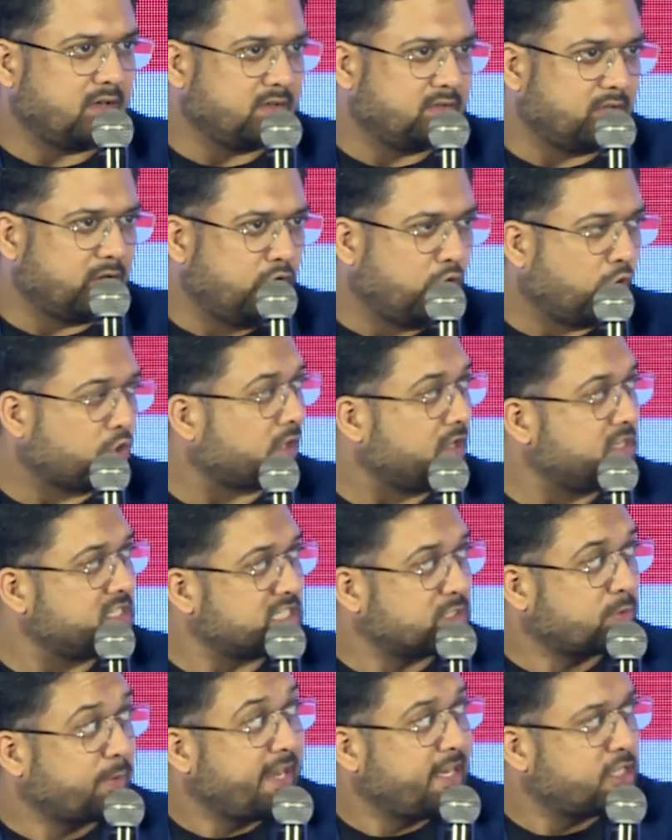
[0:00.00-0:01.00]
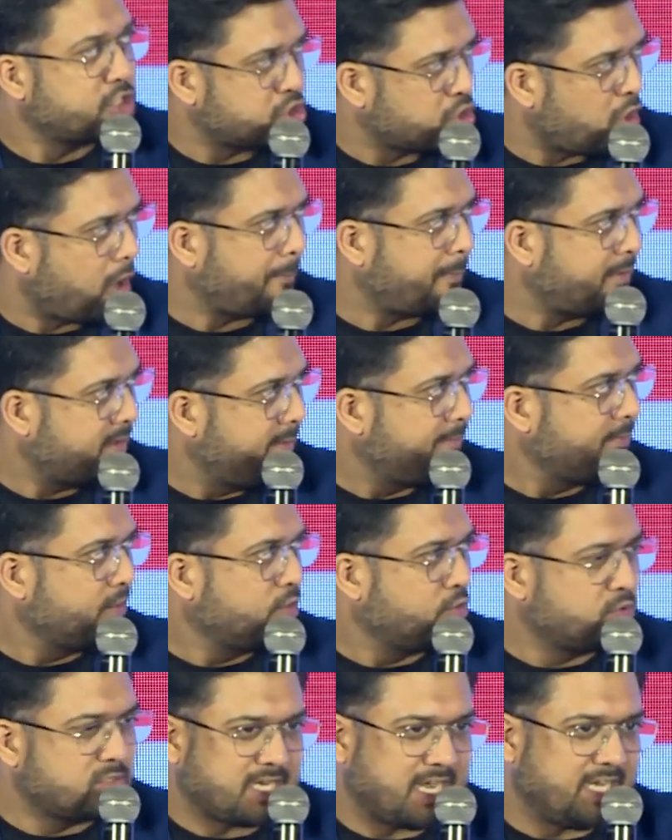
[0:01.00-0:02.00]
local sweet shop
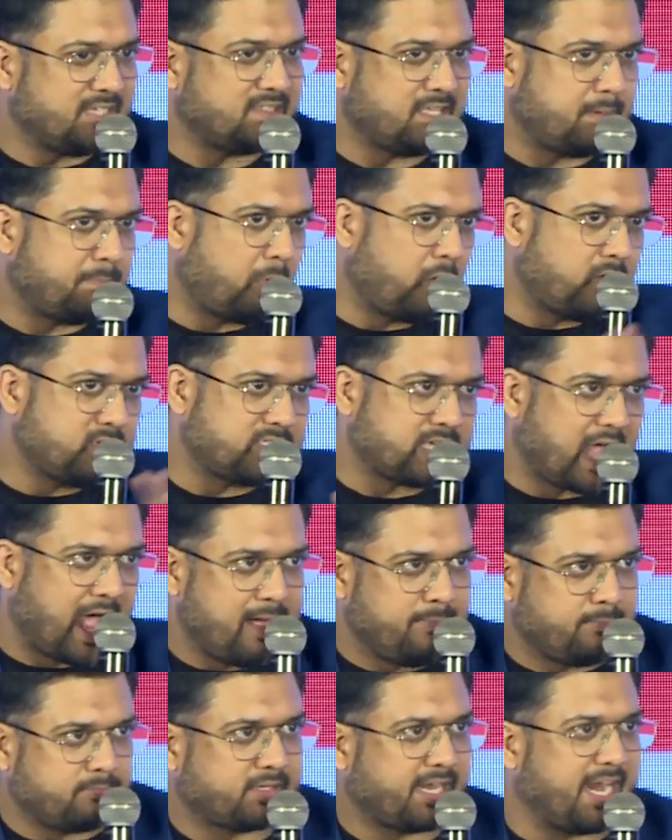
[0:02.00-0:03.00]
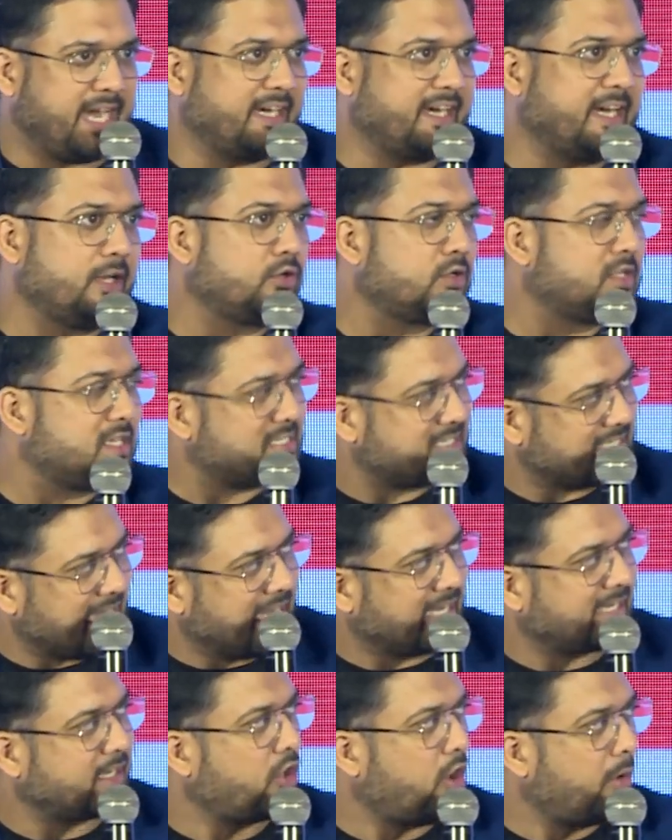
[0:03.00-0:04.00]
who says that, boss, I'm catering to this 10
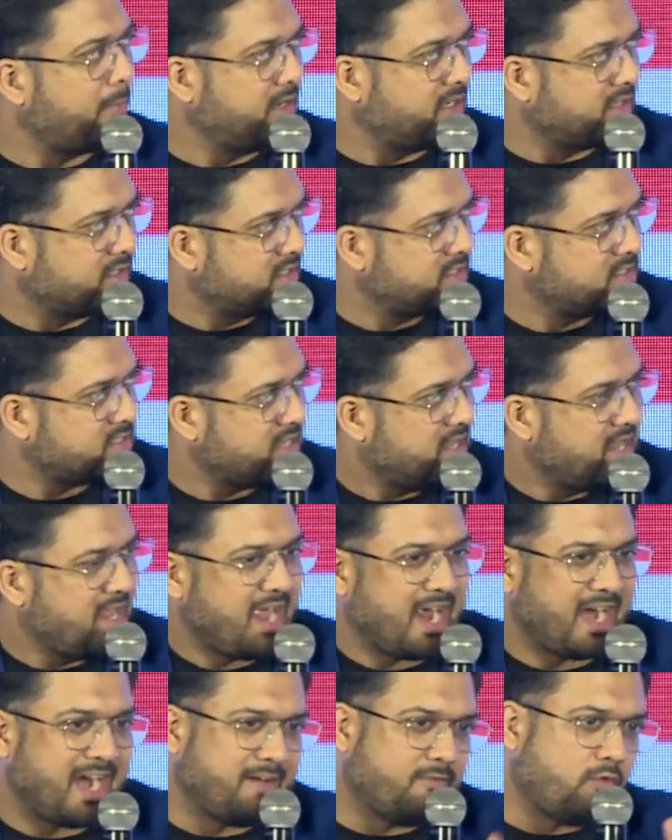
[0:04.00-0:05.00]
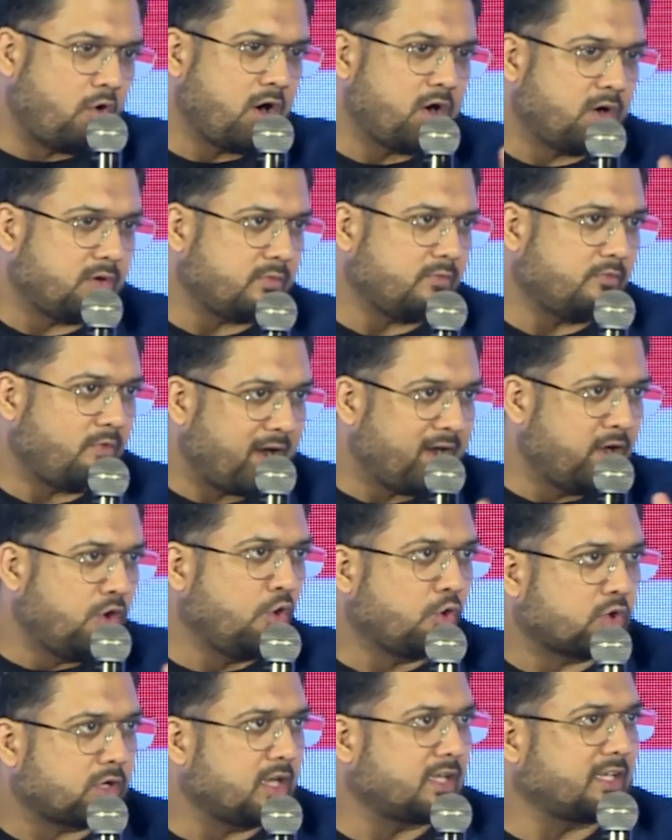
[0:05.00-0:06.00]
kilometers, and I want one
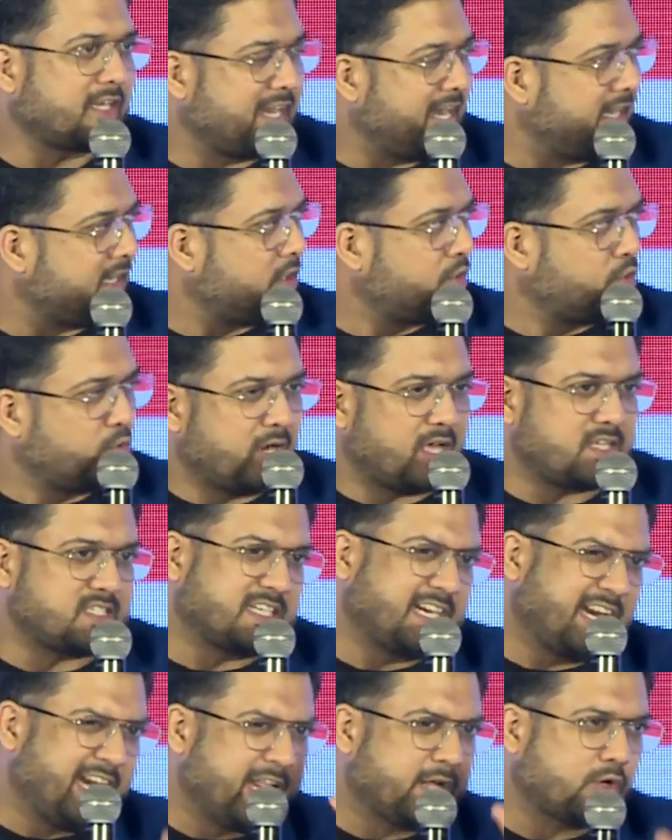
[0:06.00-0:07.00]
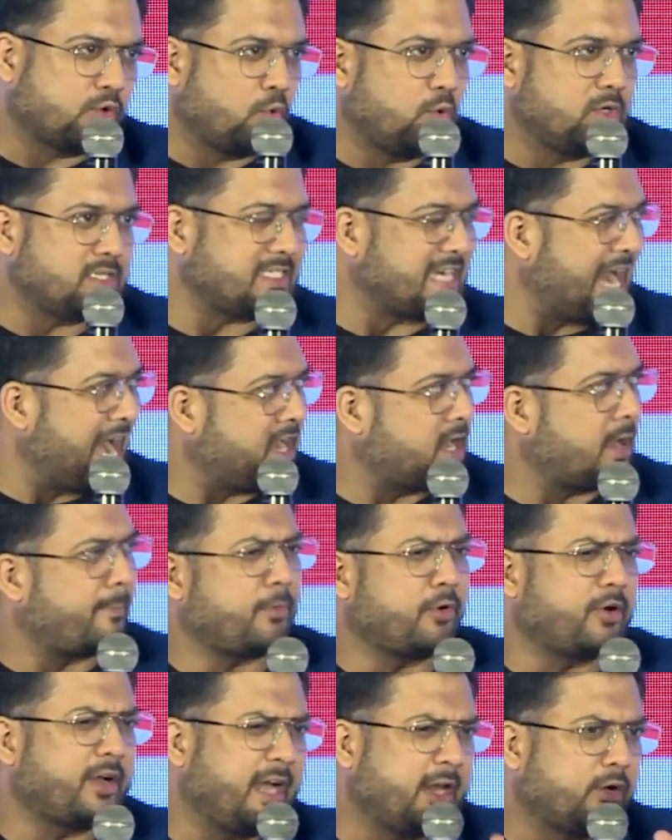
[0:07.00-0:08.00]
local creator who does really cool stand-up or
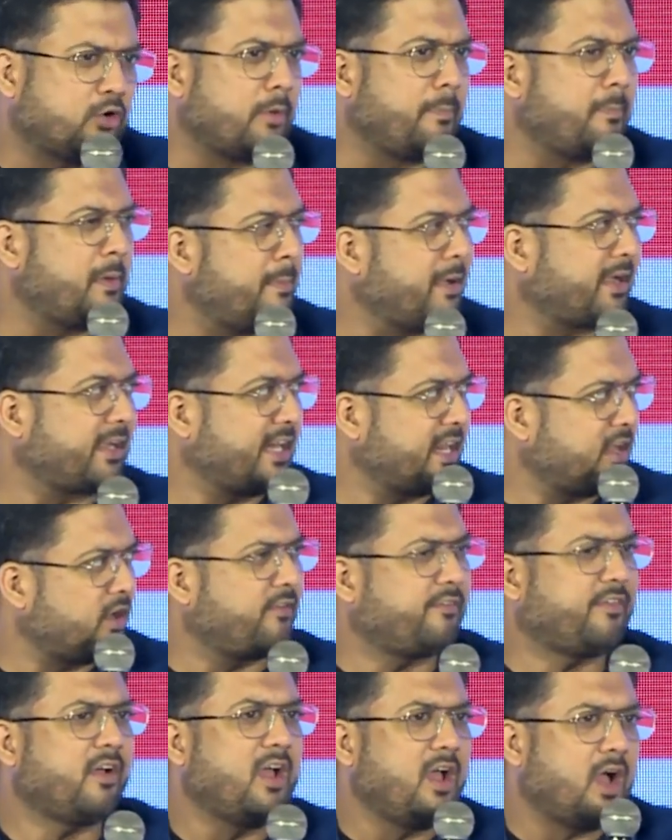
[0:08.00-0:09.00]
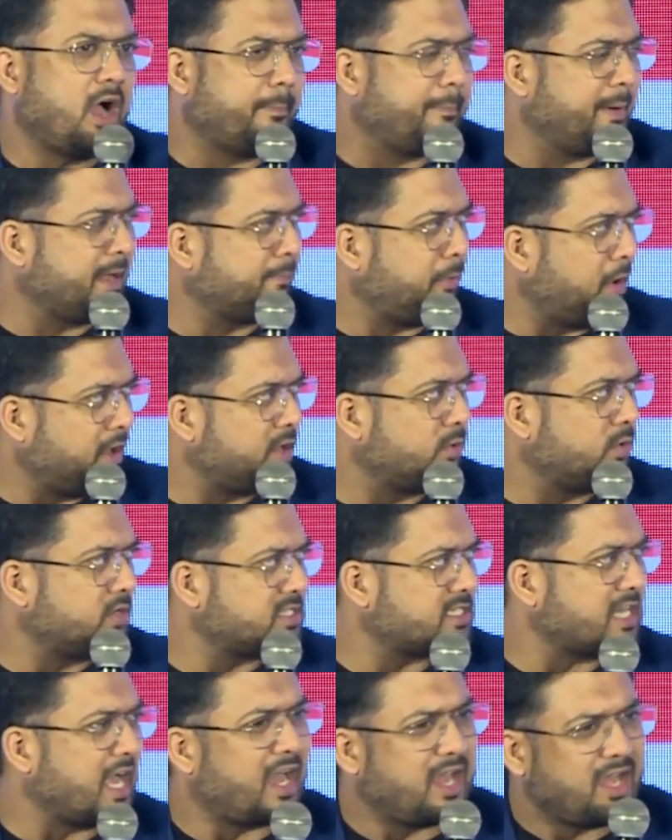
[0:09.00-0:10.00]
really good mimicry of a big Bollywood
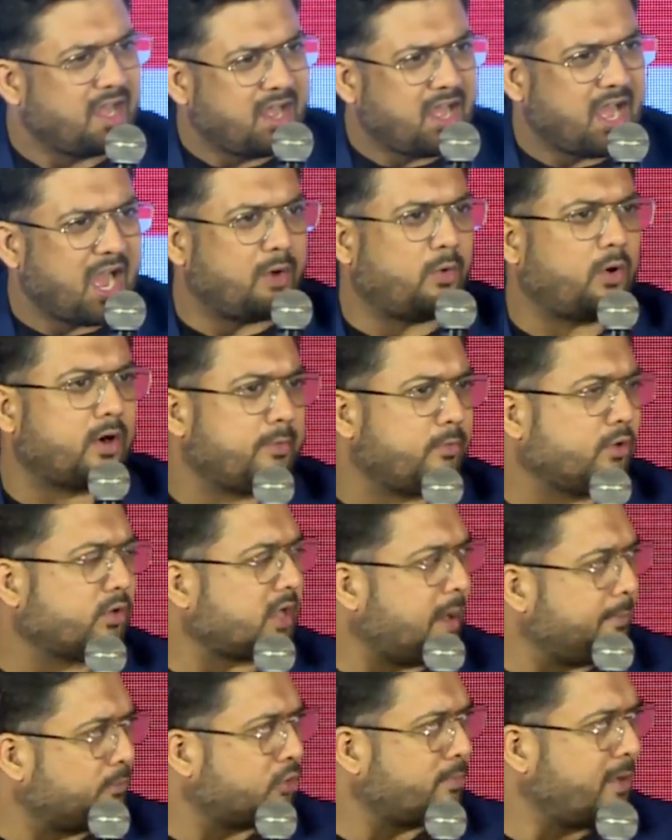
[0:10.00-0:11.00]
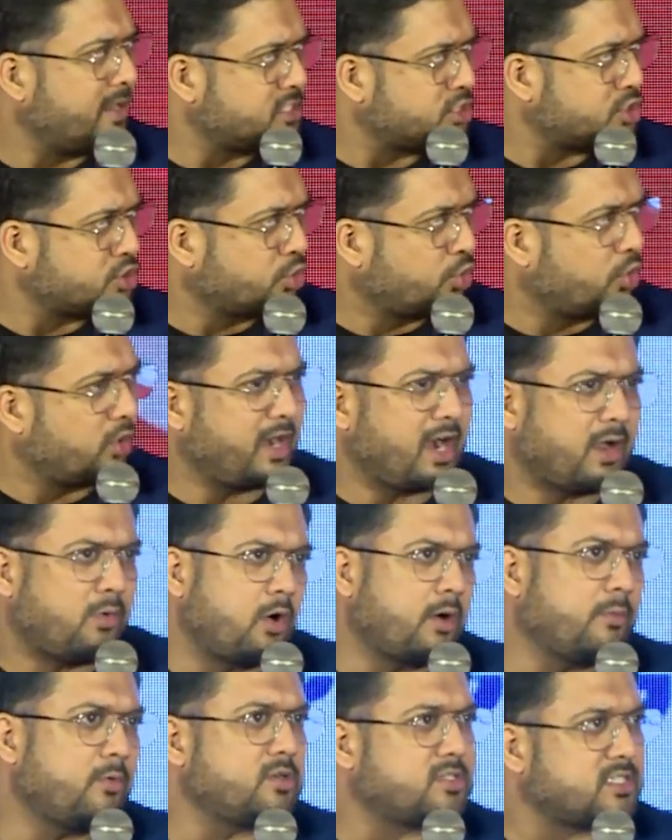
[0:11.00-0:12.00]
star. I want him to come to my store and I
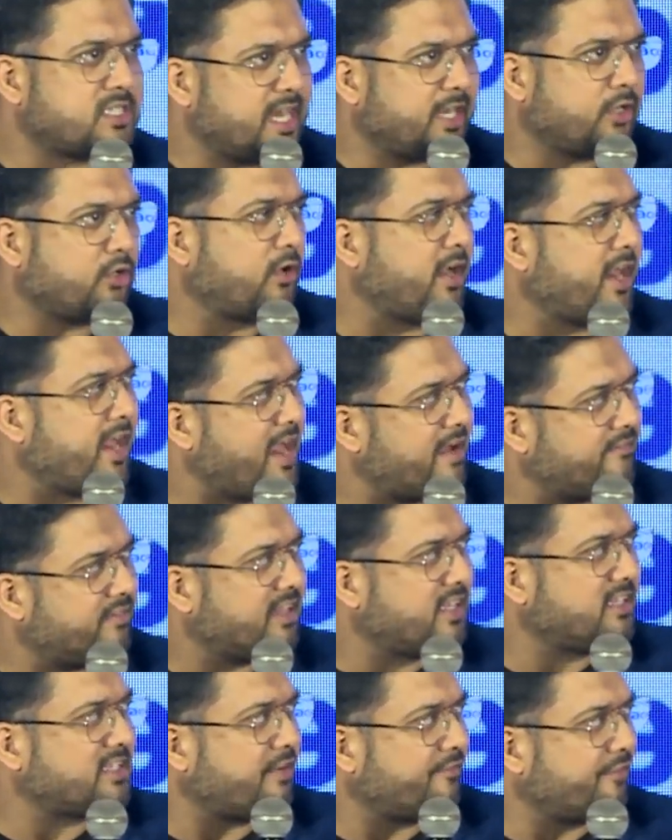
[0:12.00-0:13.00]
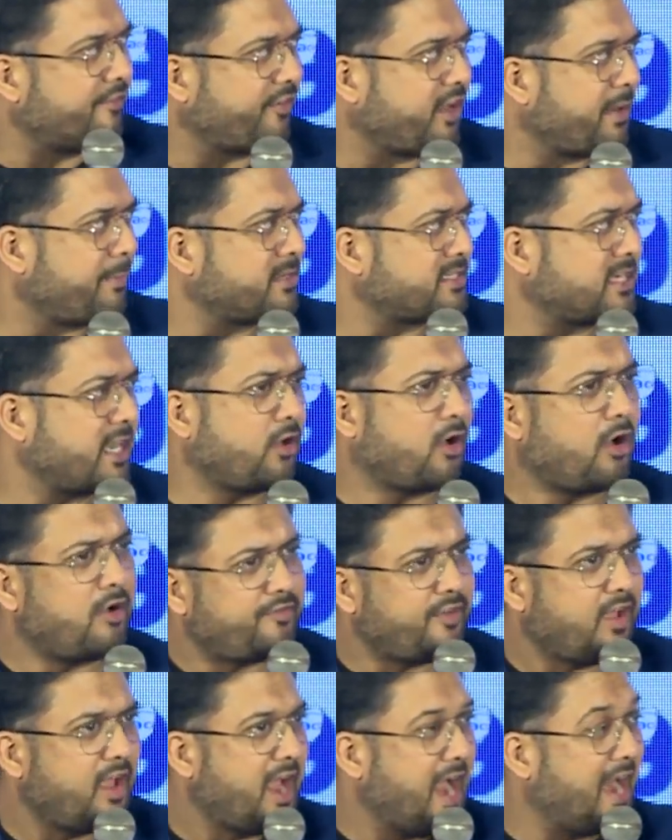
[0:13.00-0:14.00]
want him to say, today everything's at 50% off
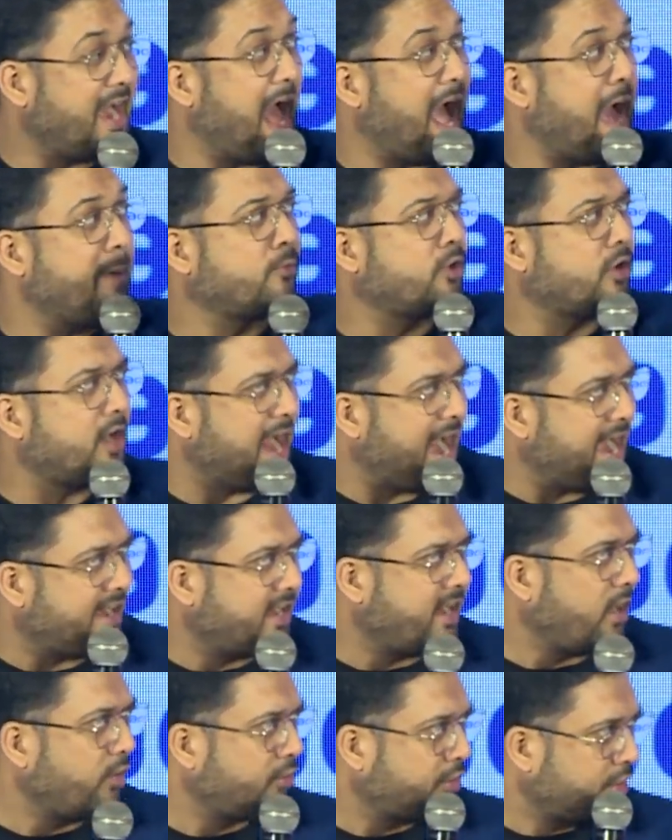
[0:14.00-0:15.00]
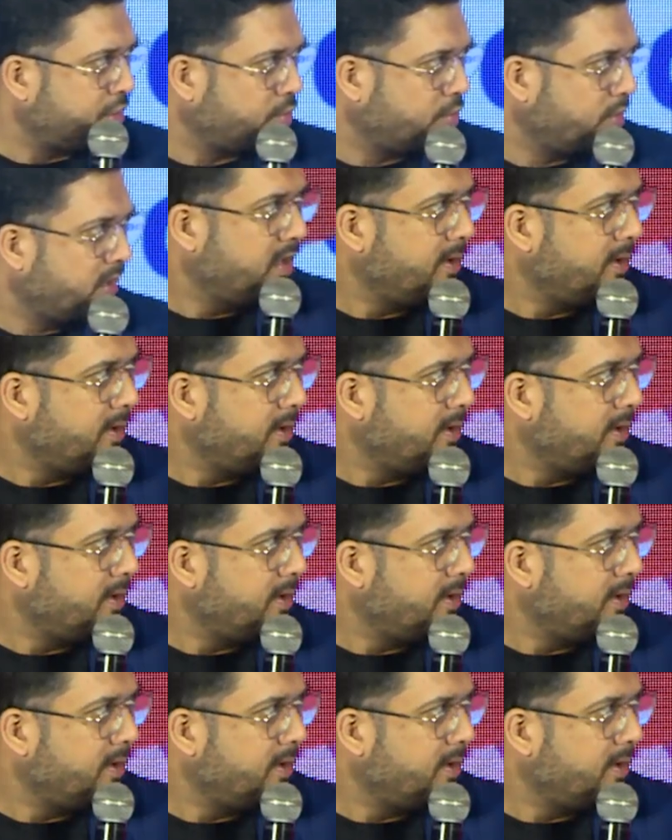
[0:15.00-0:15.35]
and I'm going to hand it out to you.